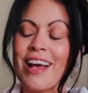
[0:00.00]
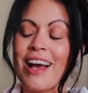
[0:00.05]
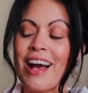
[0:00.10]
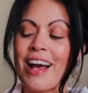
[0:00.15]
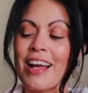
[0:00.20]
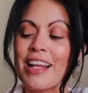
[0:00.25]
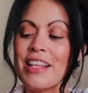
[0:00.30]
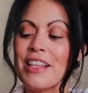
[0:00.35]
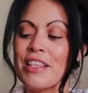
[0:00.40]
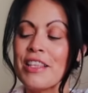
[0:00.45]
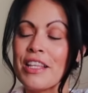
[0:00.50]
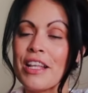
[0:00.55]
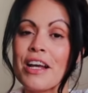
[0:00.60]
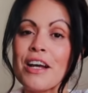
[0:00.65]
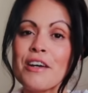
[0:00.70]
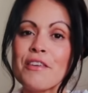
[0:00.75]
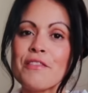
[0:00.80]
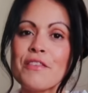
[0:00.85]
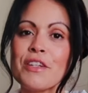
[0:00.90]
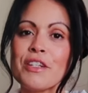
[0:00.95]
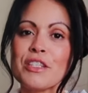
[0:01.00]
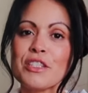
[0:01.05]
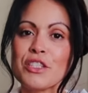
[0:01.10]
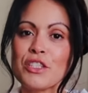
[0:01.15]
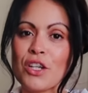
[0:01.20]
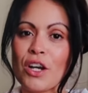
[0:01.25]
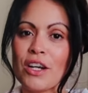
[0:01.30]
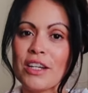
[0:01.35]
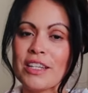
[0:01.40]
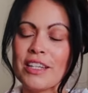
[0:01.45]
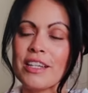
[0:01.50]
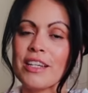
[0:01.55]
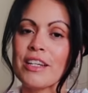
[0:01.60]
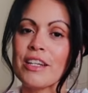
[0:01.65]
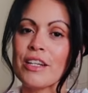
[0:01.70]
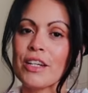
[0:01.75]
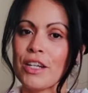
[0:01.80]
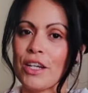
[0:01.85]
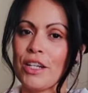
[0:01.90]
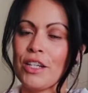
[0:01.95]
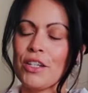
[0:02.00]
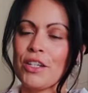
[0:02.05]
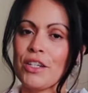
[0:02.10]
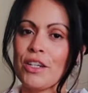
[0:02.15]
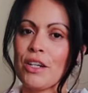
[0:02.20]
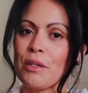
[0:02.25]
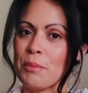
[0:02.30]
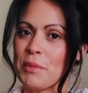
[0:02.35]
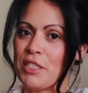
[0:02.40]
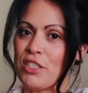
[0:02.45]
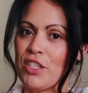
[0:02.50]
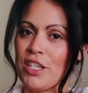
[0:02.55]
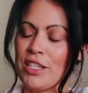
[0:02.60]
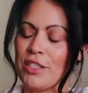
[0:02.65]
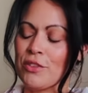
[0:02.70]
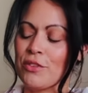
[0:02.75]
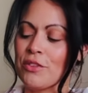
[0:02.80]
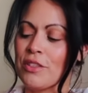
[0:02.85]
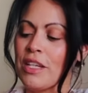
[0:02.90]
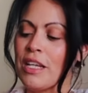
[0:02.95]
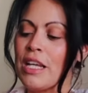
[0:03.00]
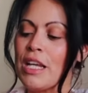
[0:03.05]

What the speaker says: I love talking color on my channel